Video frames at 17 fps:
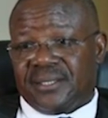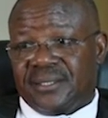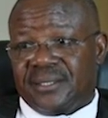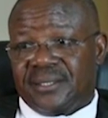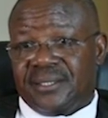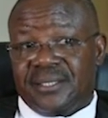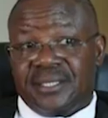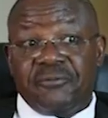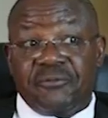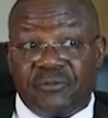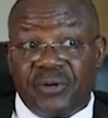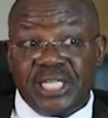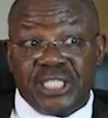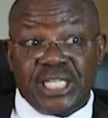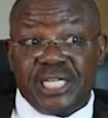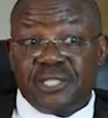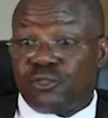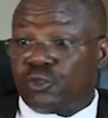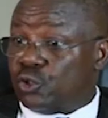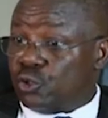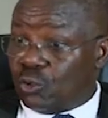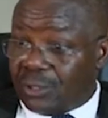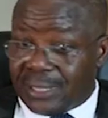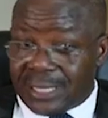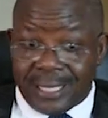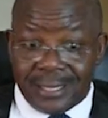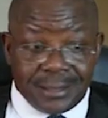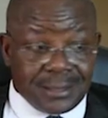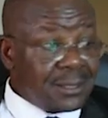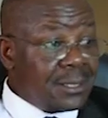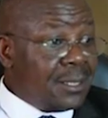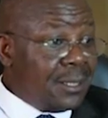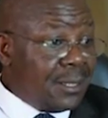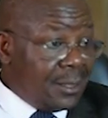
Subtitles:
The French ensure that